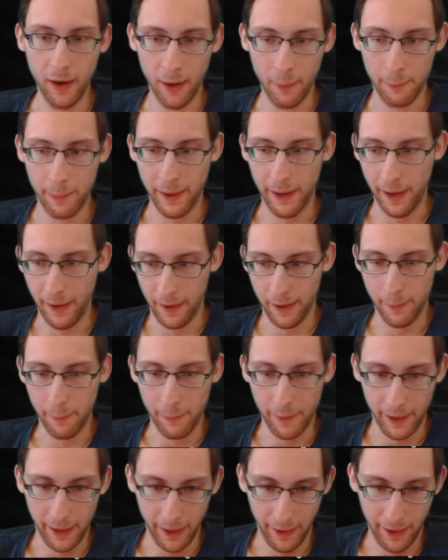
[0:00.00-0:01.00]
not bad, not
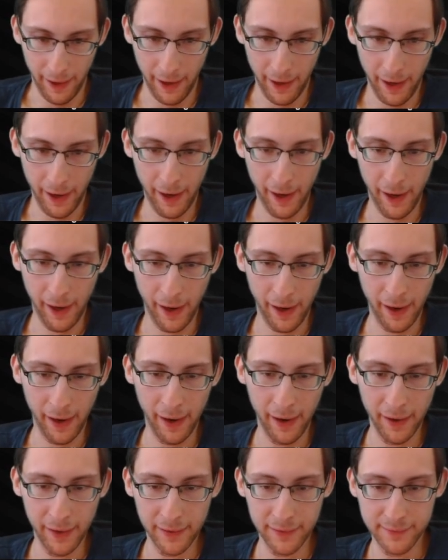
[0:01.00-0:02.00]
bad. Human,
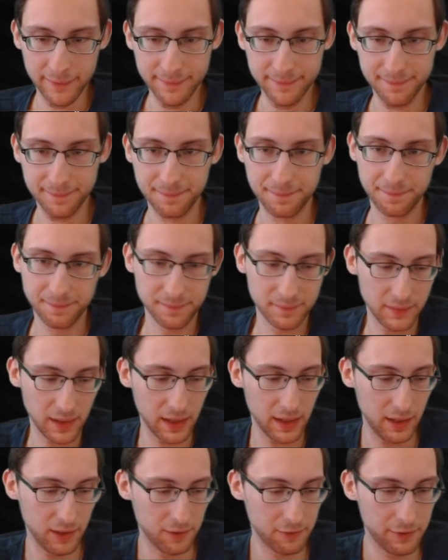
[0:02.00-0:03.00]
his brother Denahi
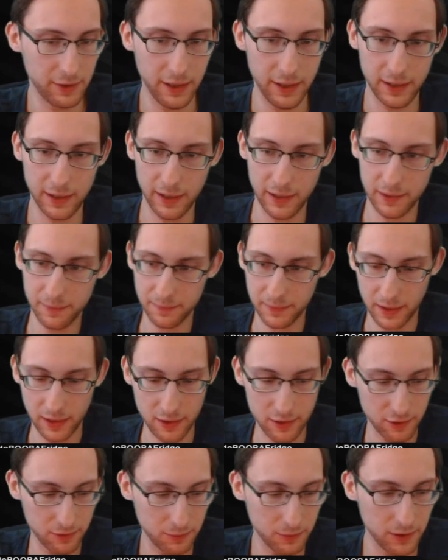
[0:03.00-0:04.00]
yeah, I don't really care. I
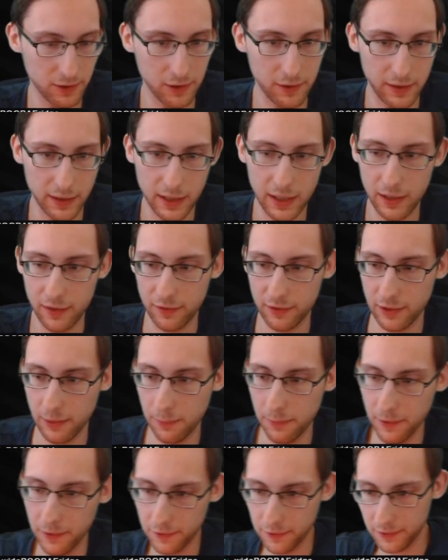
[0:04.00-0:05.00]
just want... Oh, I can't
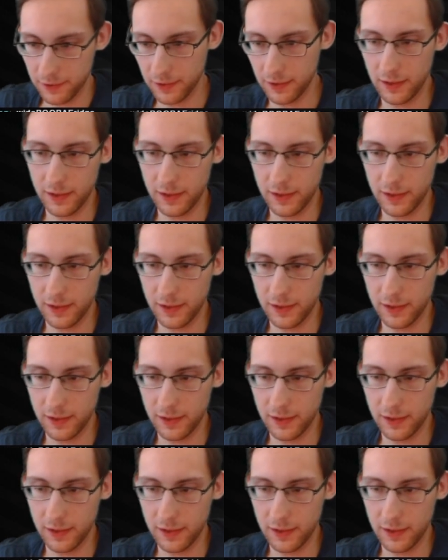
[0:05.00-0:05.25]
skip this. Okay,